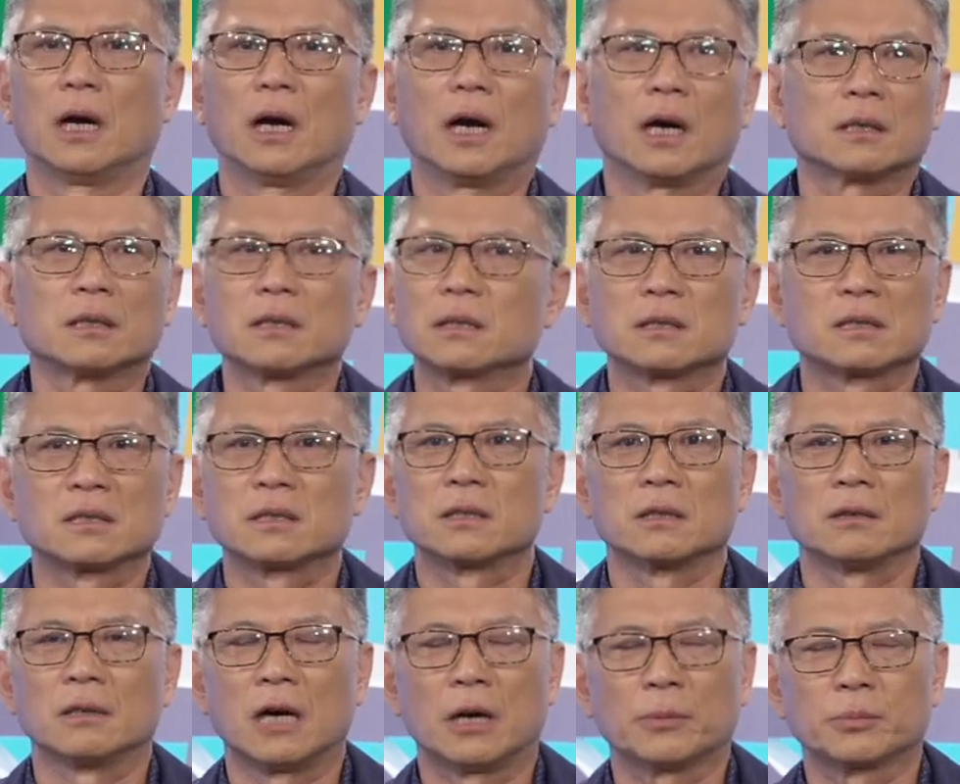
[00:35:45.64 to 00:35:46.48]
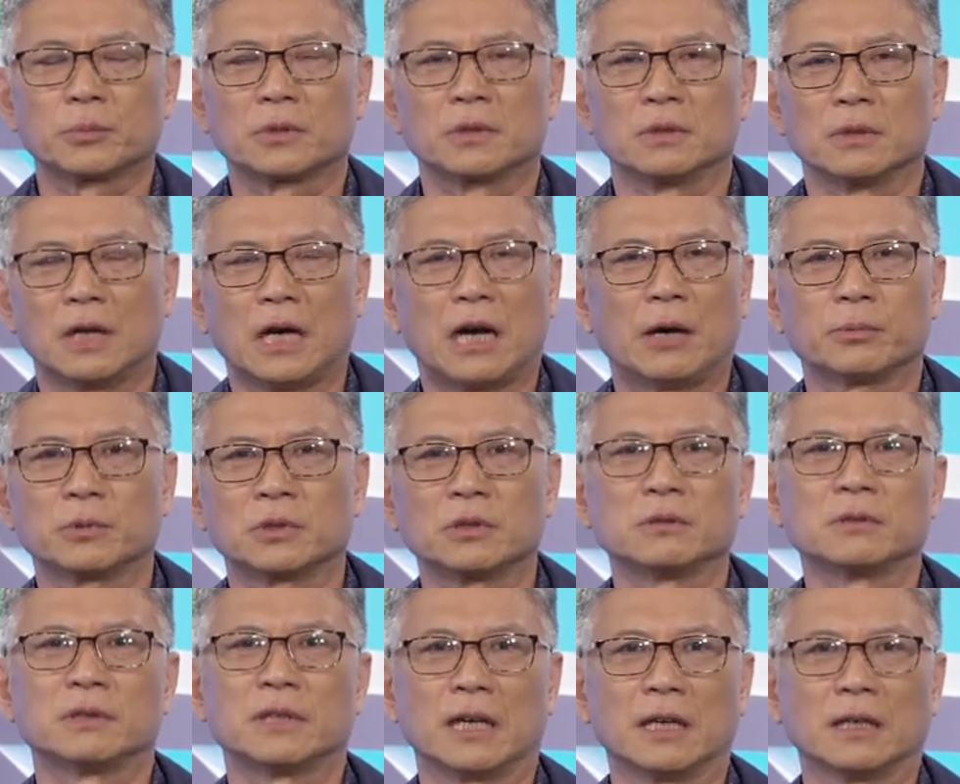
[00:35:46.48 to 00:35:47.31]
I think still up to, up
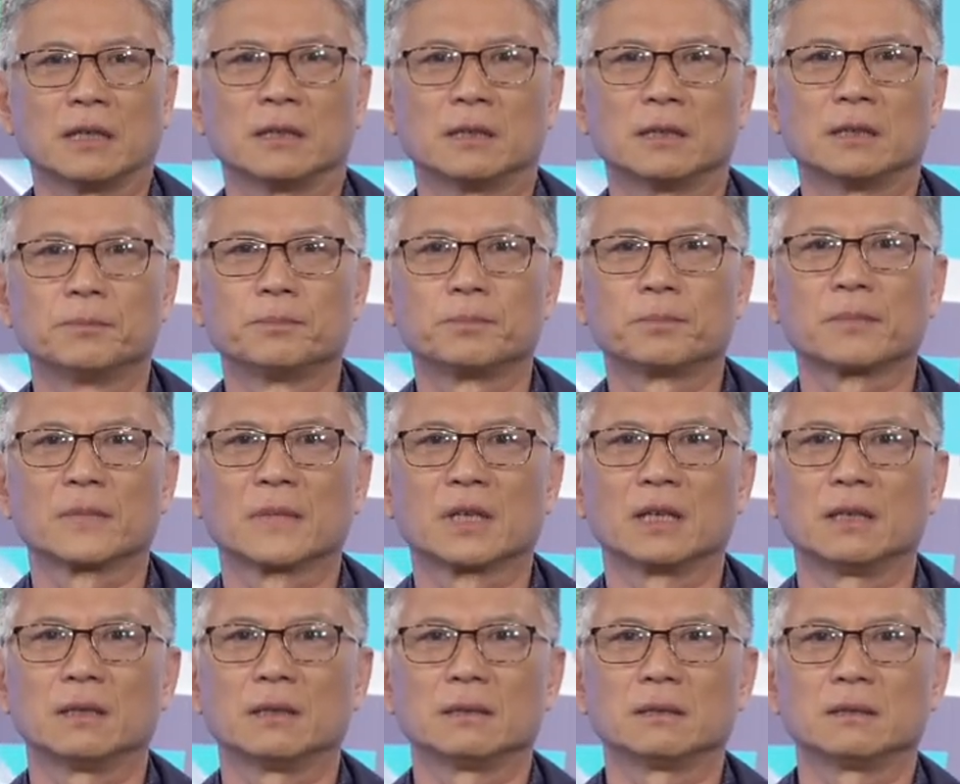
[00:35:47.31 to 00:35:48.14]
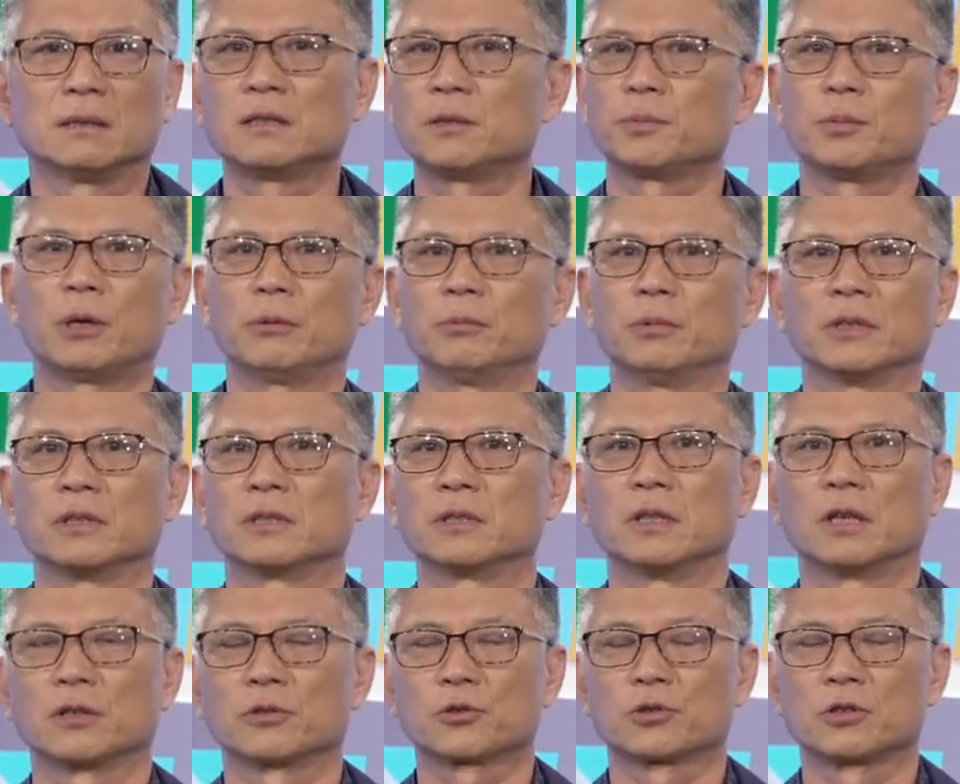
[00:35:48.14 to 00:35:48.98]
to date. This problem is
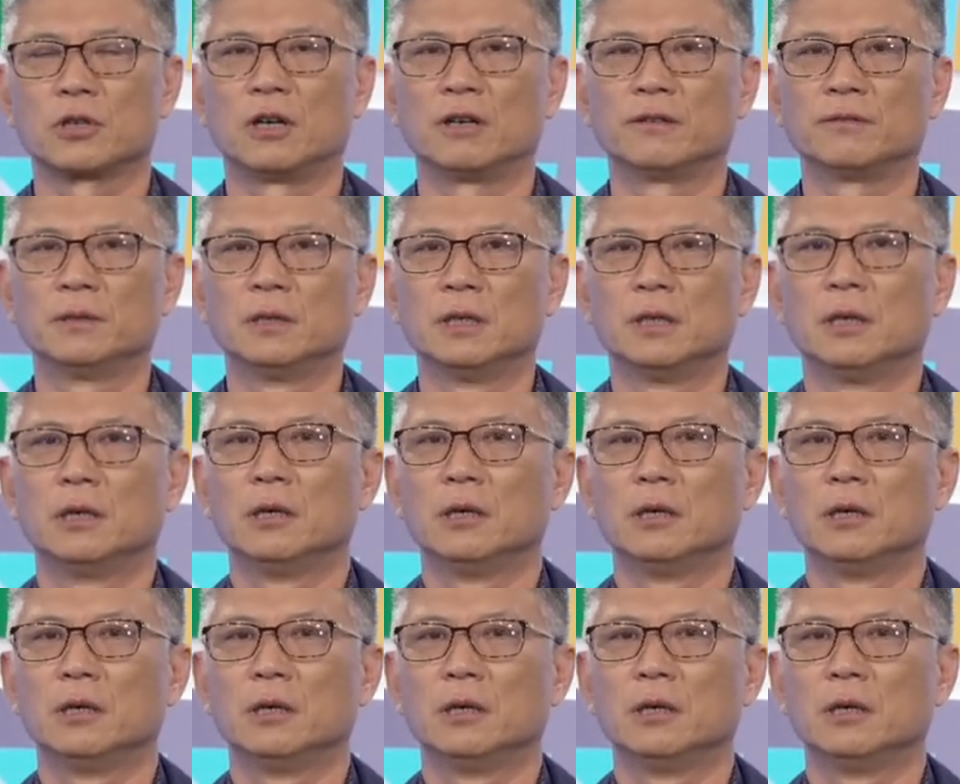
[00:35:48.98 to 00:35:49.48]
not solved.